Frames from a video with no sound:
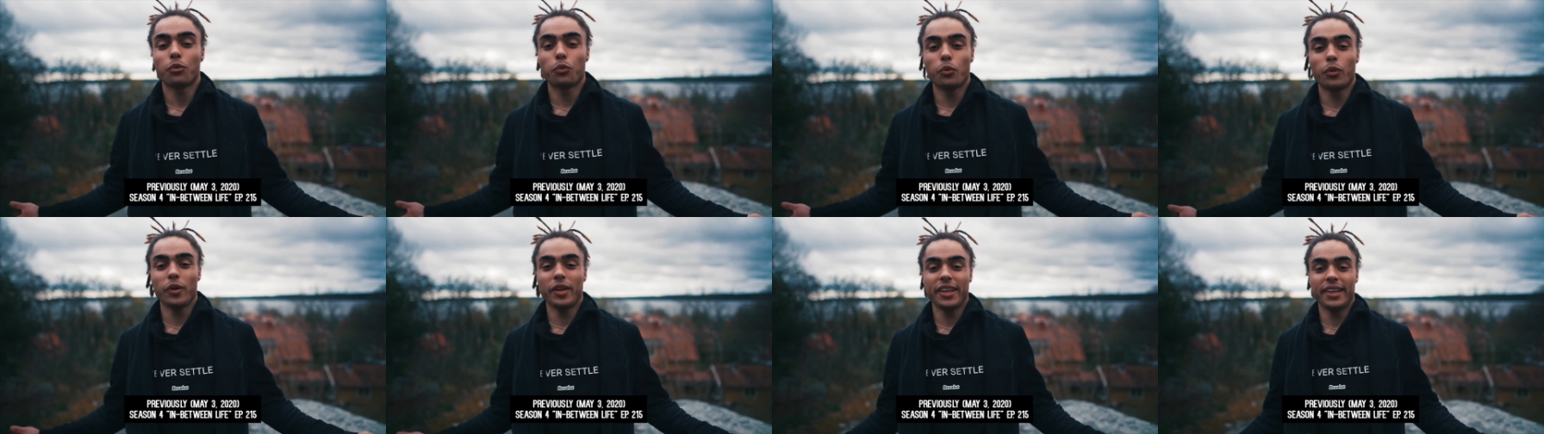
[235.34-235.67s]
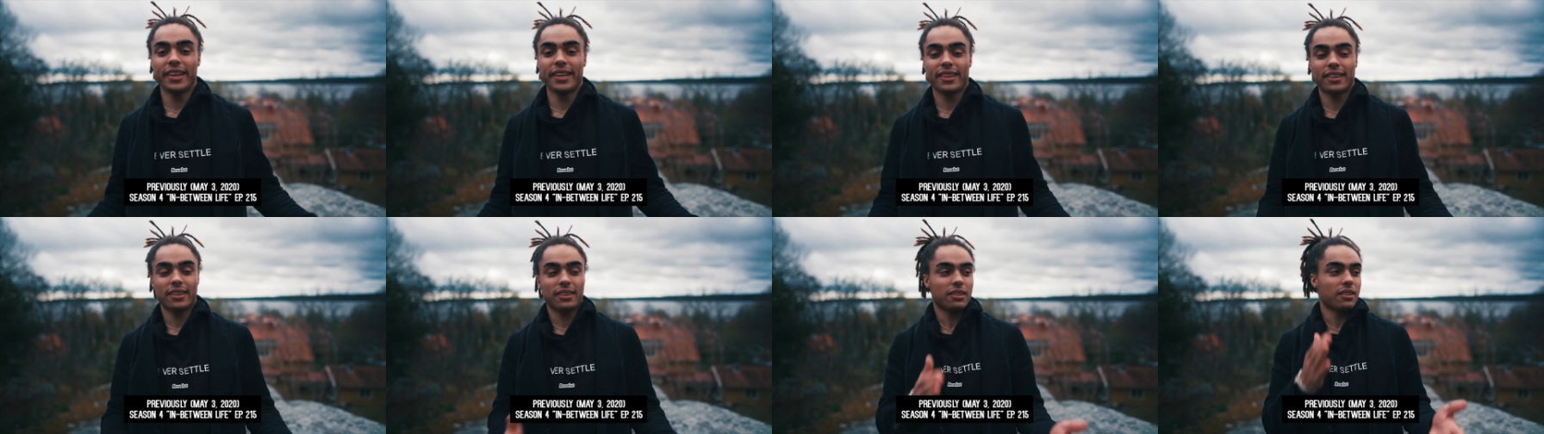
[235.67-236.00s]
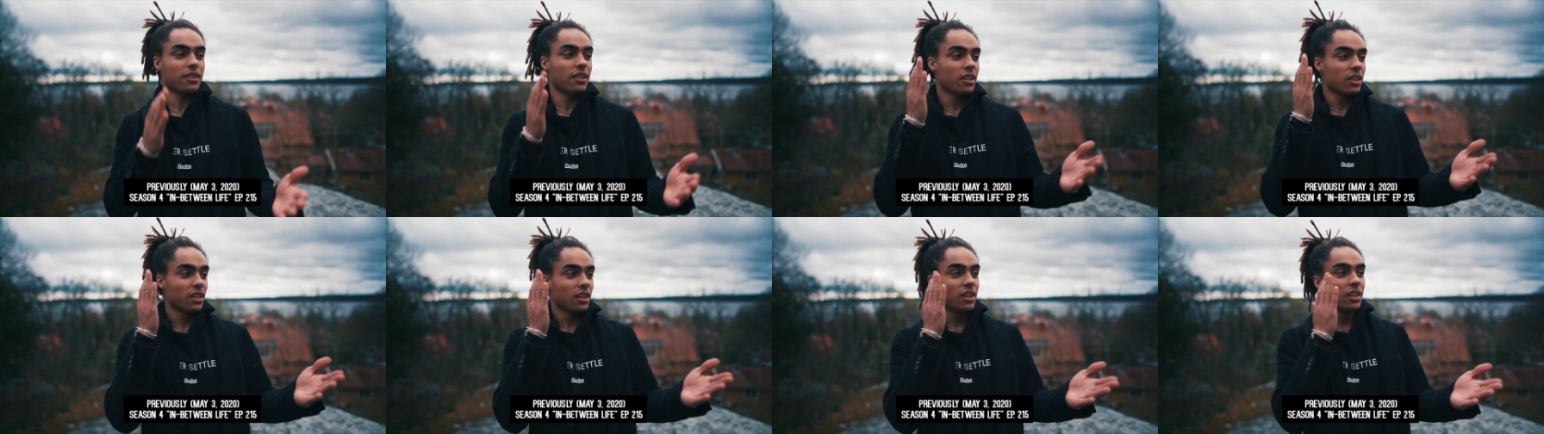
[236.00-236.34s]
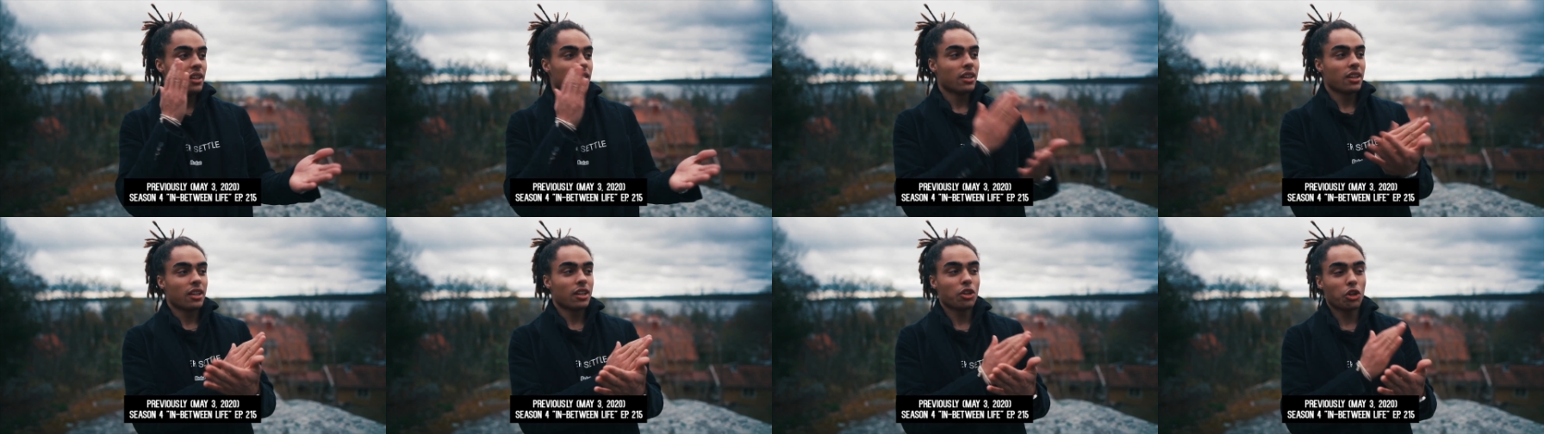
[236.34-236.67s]
weeks
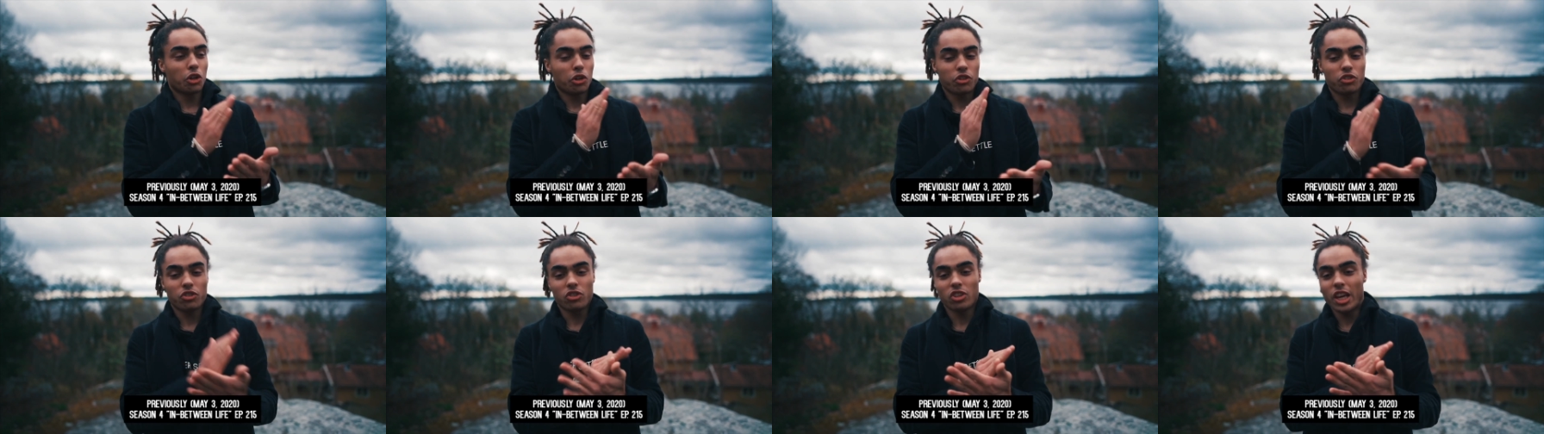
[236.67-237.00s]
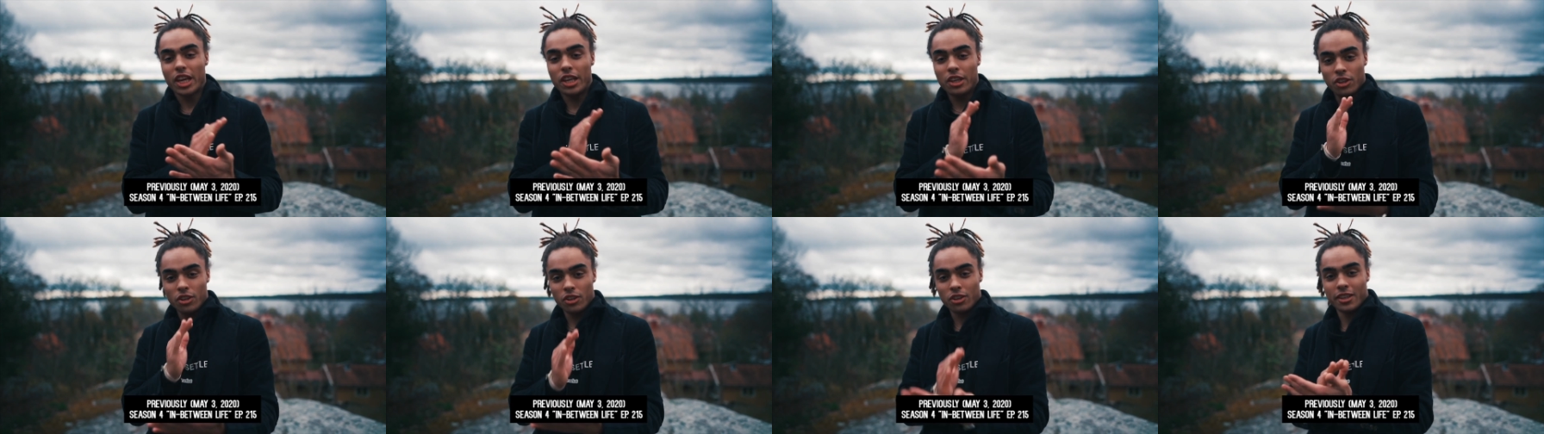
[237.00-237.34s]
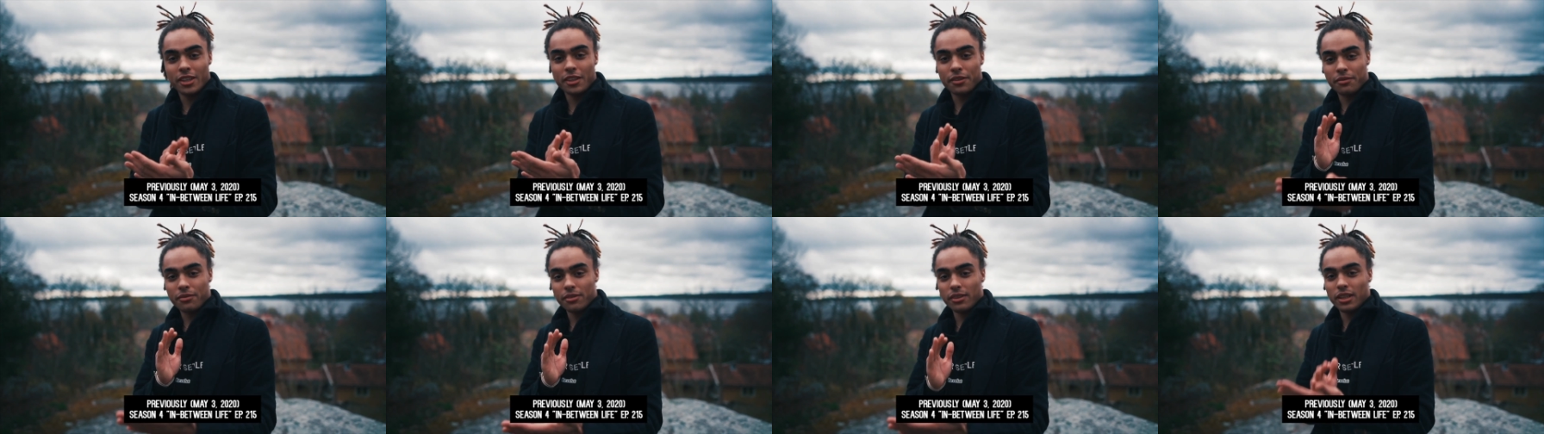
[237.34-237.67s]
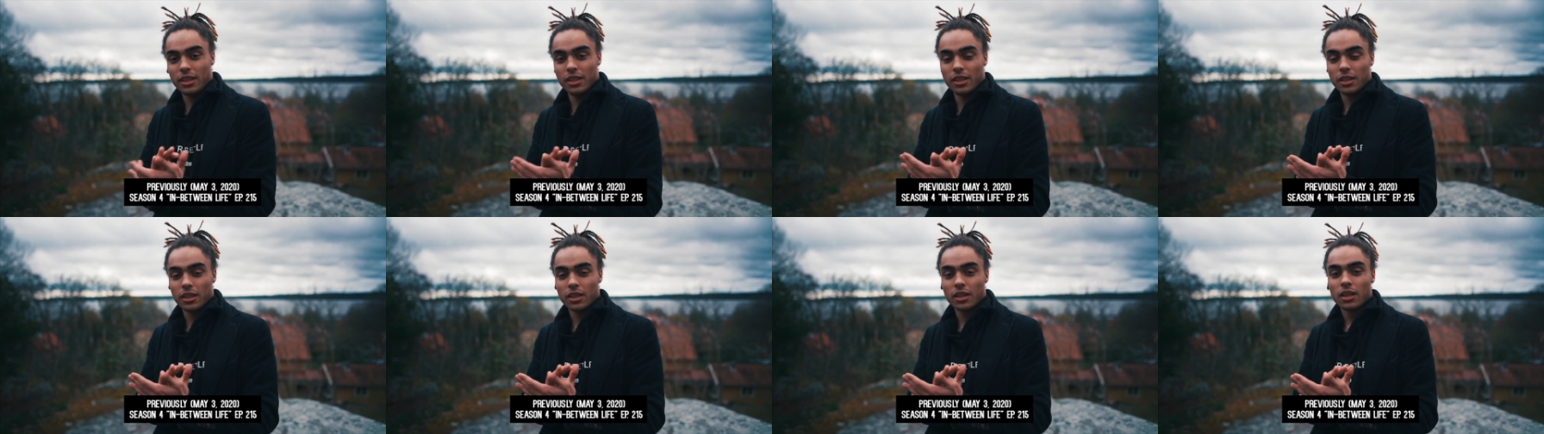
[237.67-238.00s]

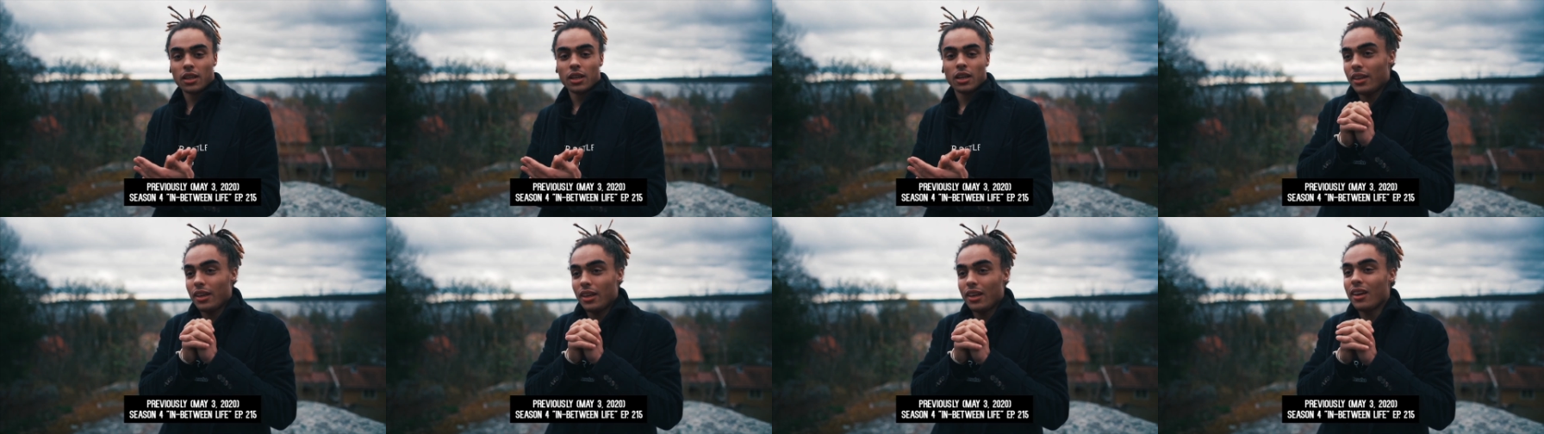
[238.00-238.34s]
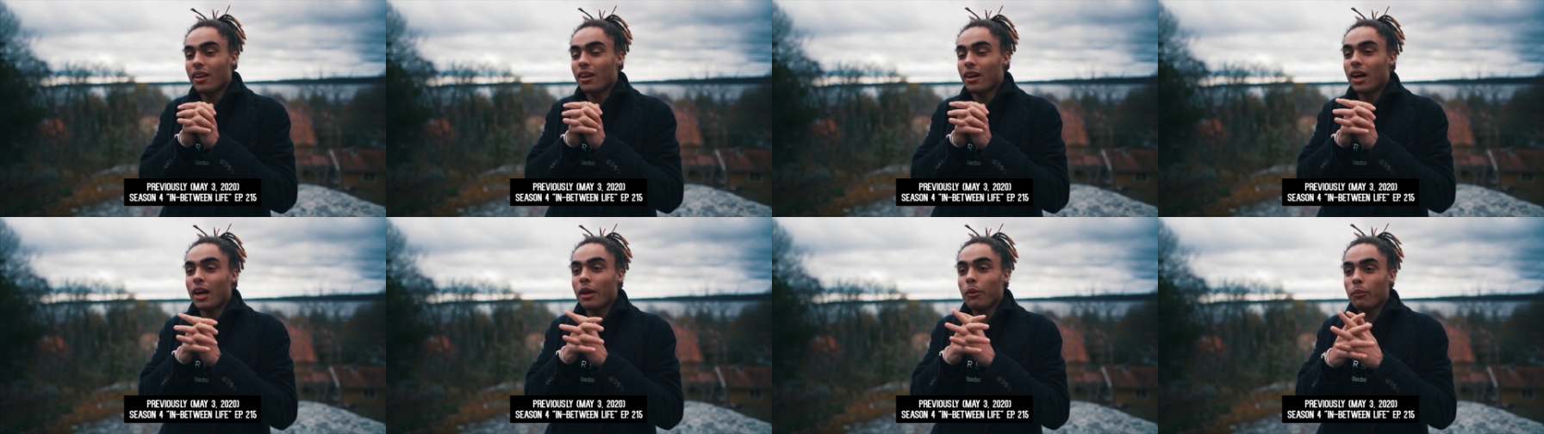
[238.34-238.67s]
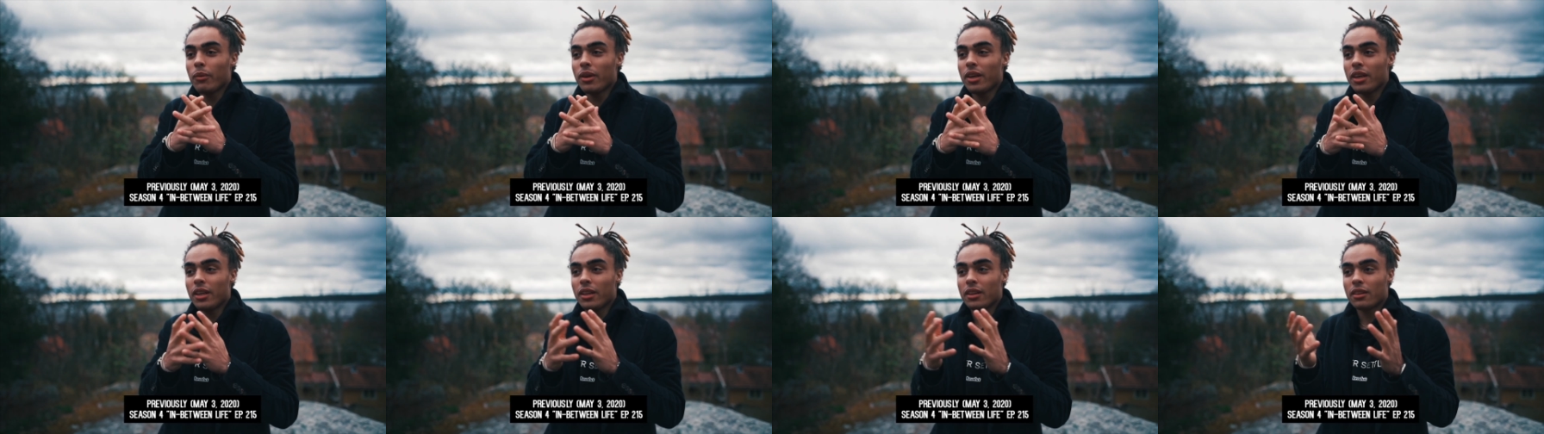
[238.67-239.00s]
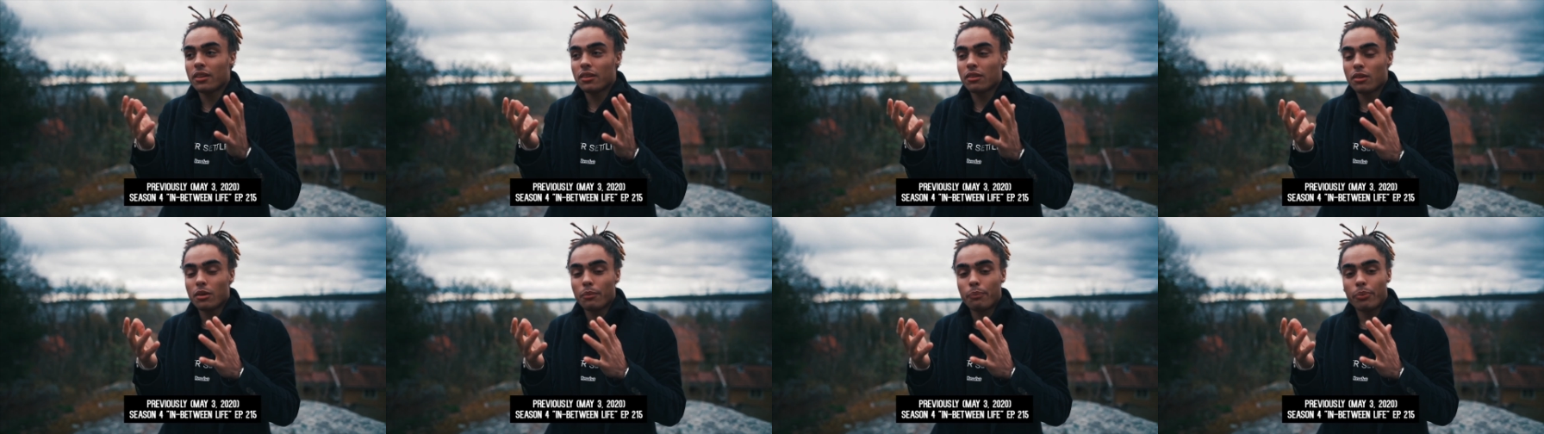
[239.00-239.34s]
consecutively. I
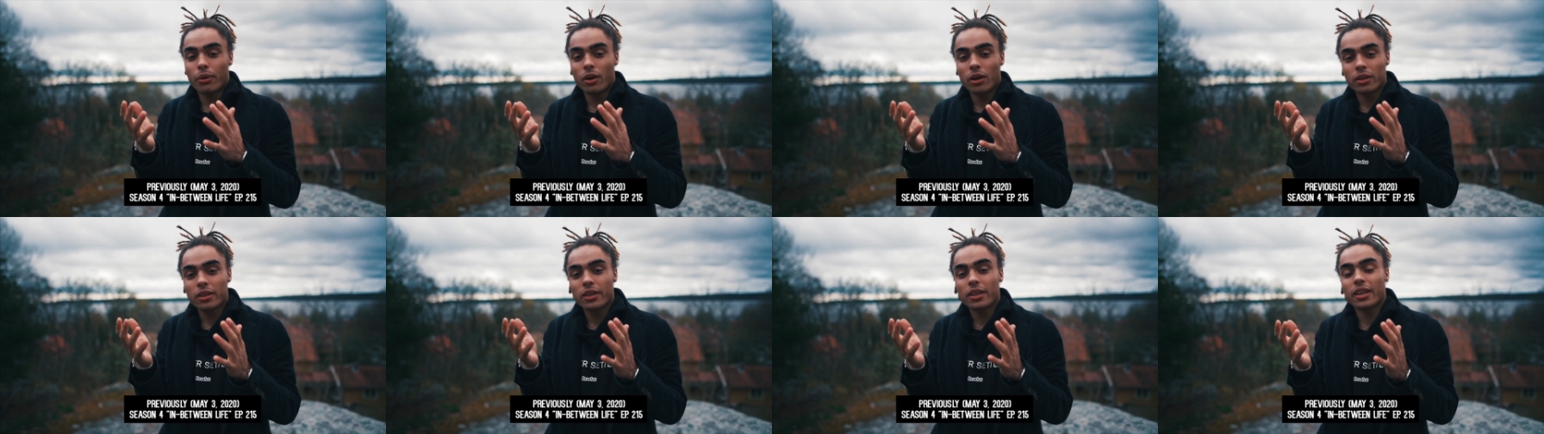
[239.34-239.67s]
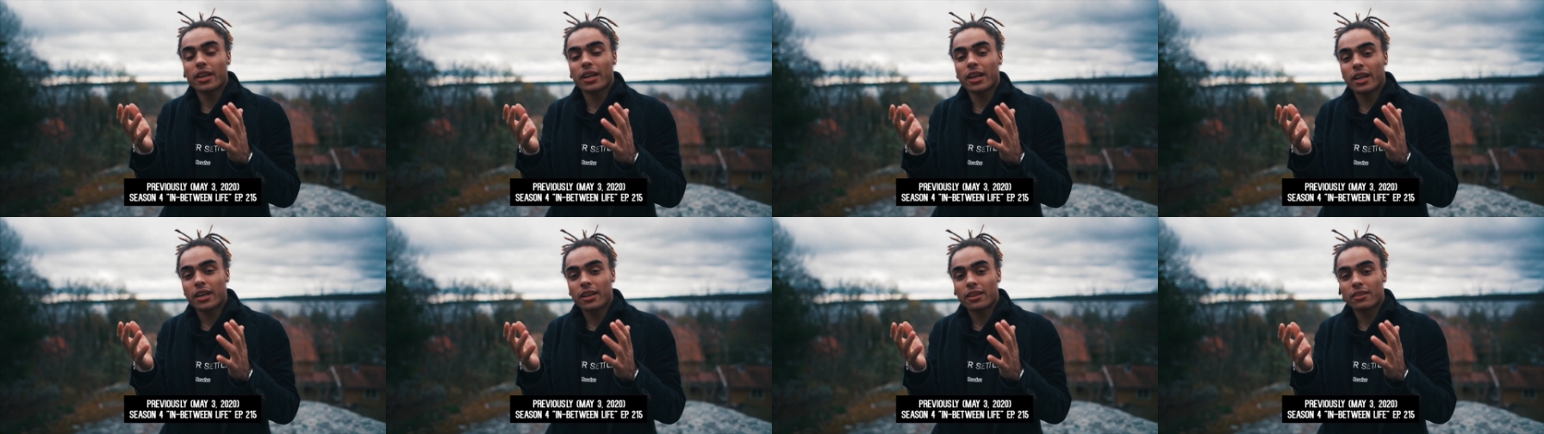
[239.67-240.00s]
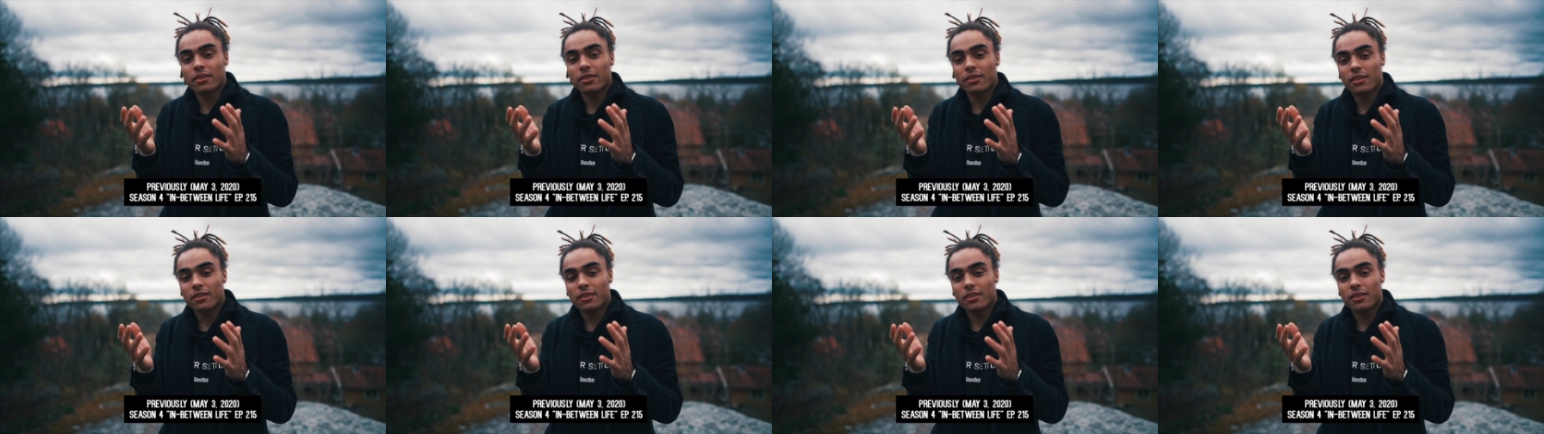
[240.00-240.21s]
mean, the podcast,